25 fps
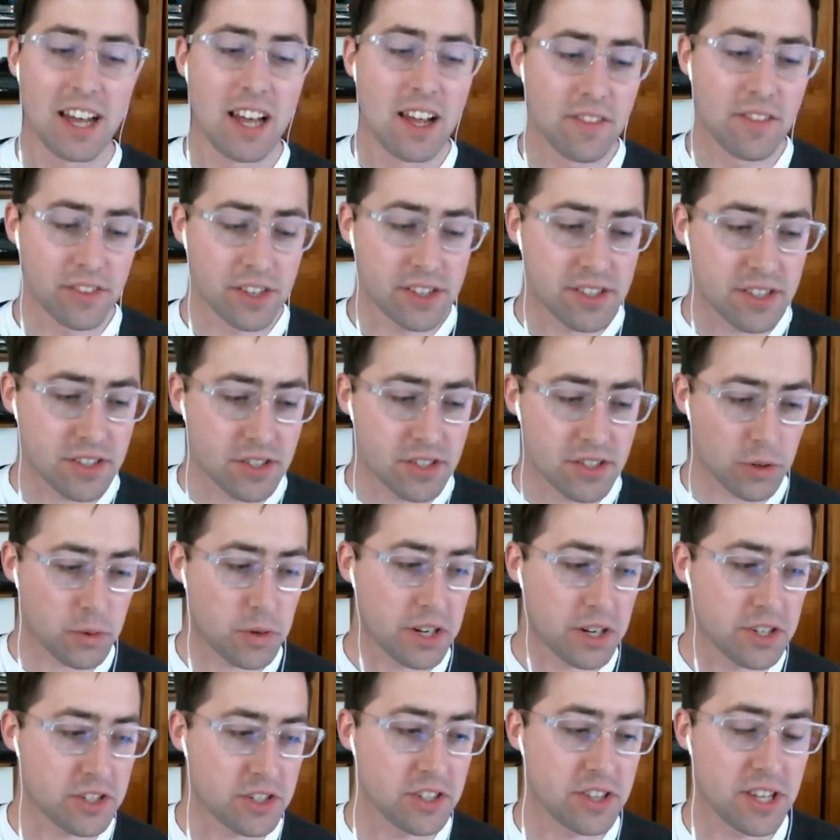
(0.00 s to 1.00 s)
This is a
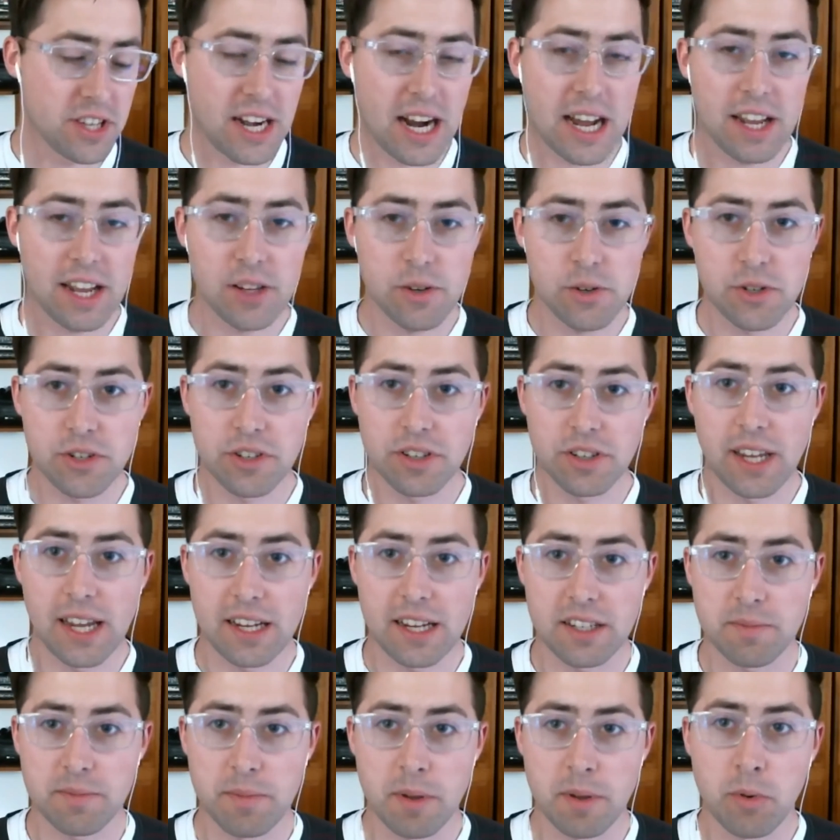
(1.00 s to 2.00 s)
question that I usually
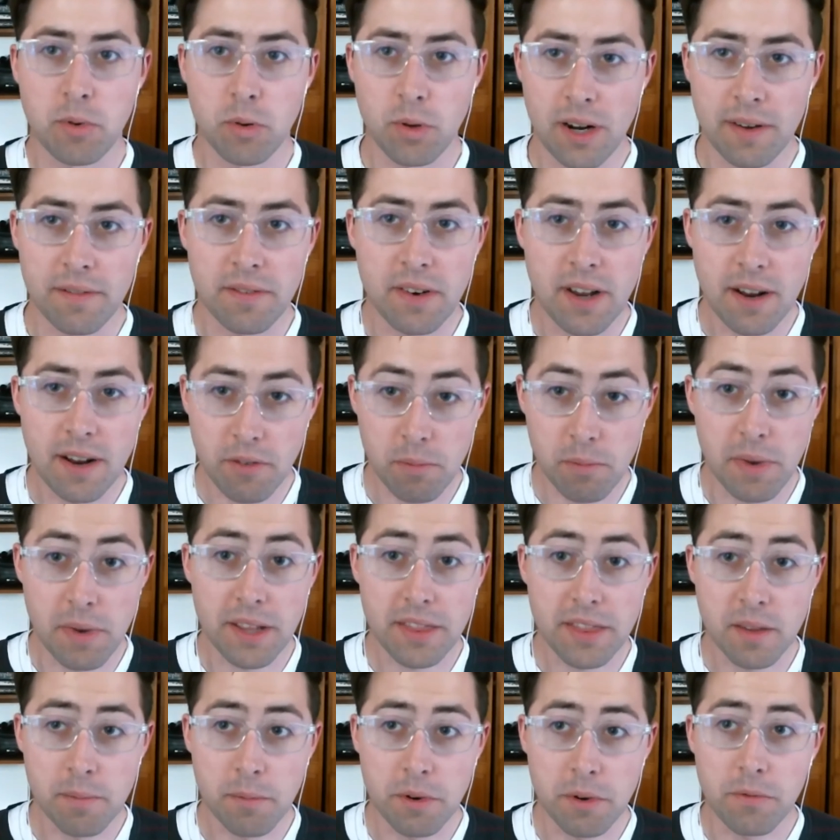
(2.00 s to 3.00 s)
ask people when I've never met them
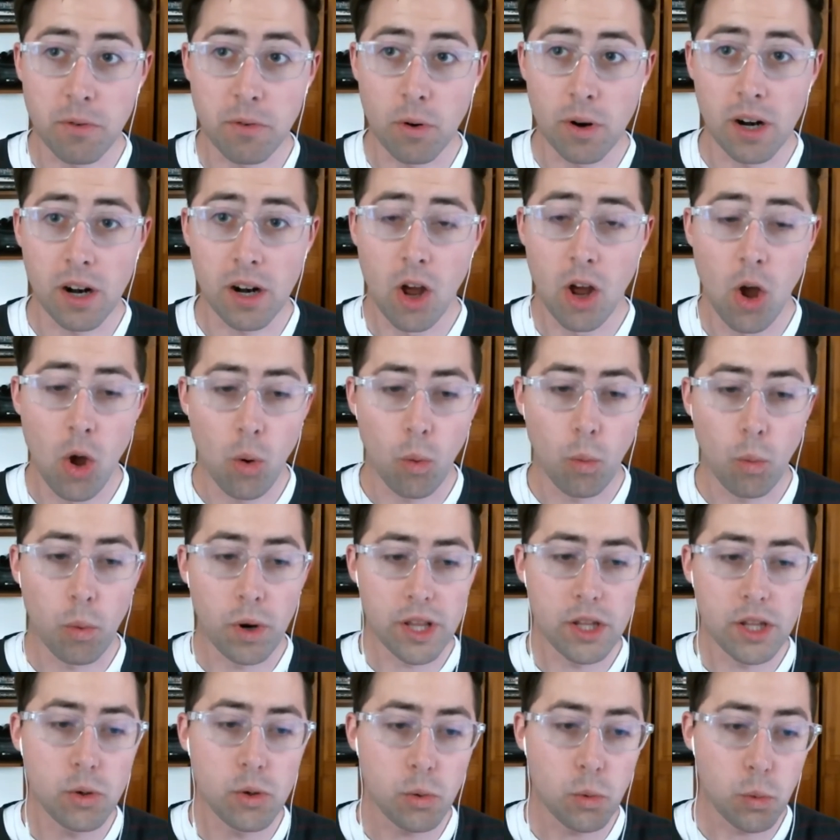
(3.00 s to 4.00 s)
before. What do
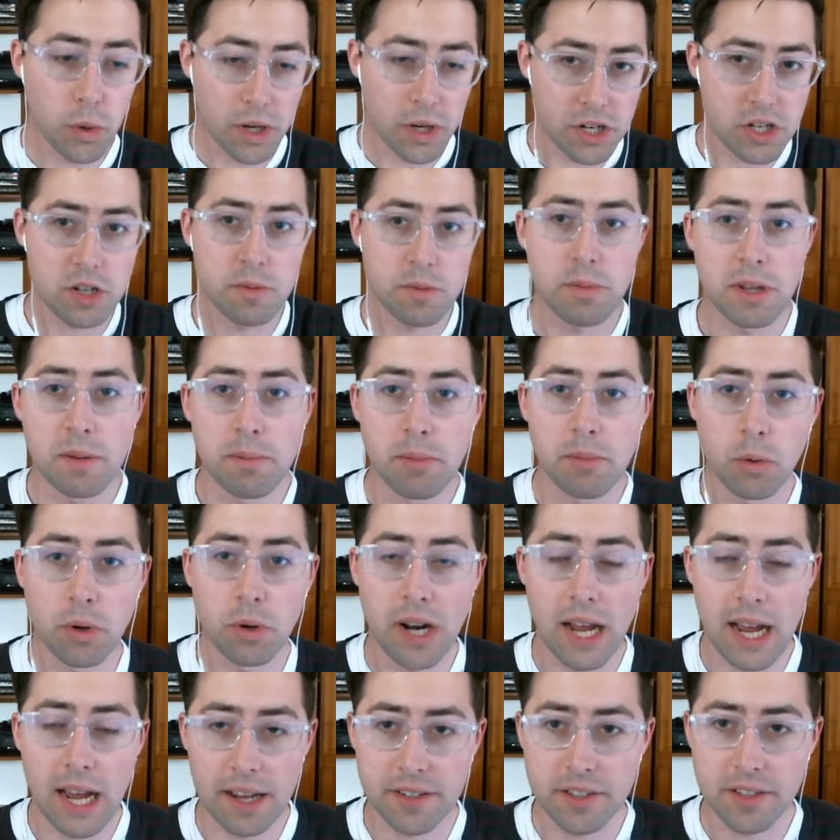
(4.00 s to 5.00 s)
you wish people would
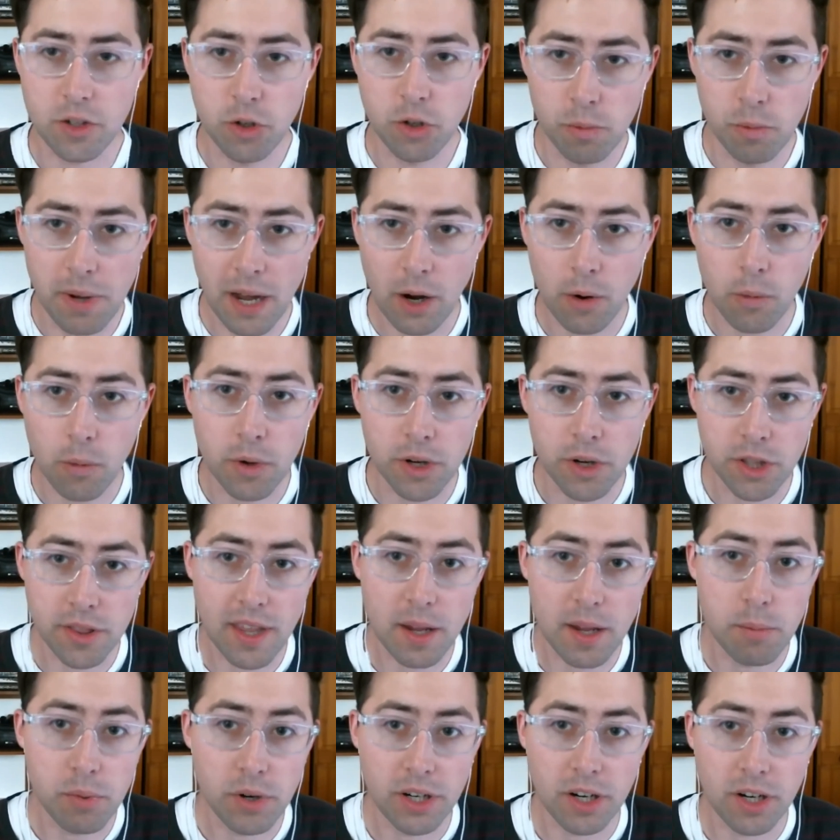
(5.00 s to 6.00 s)
ask you about when
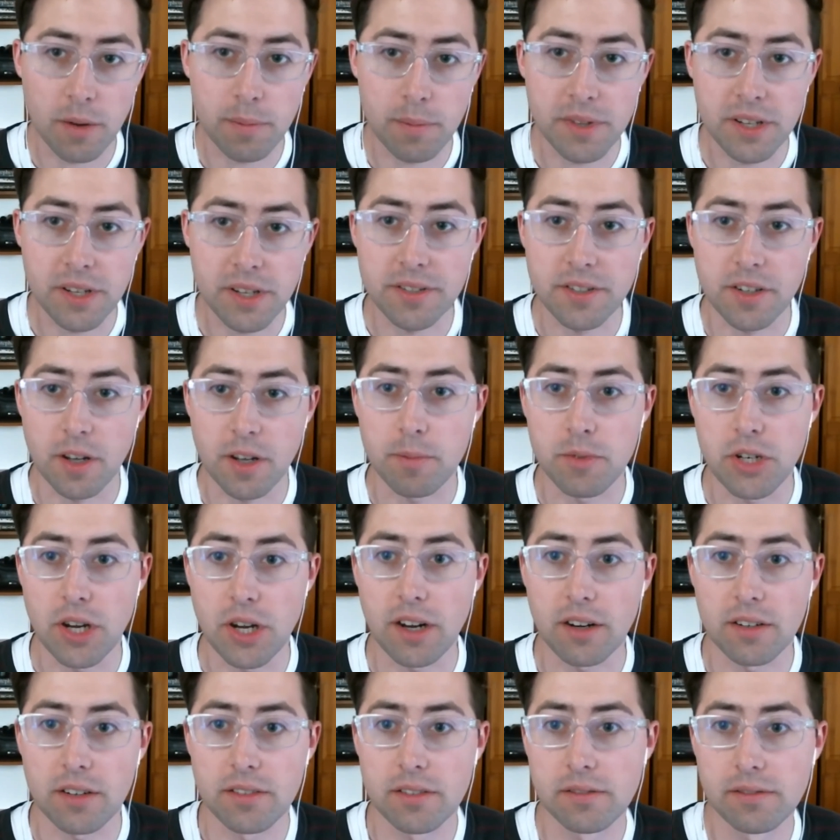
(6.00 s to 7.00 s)
they bring up this
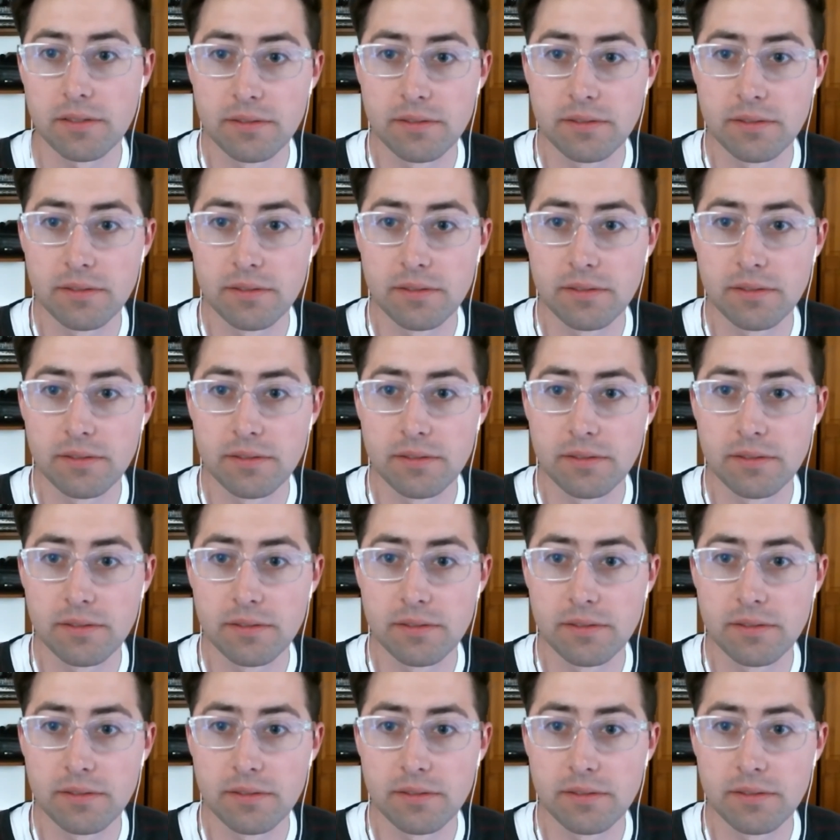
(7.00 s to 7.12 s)
subject?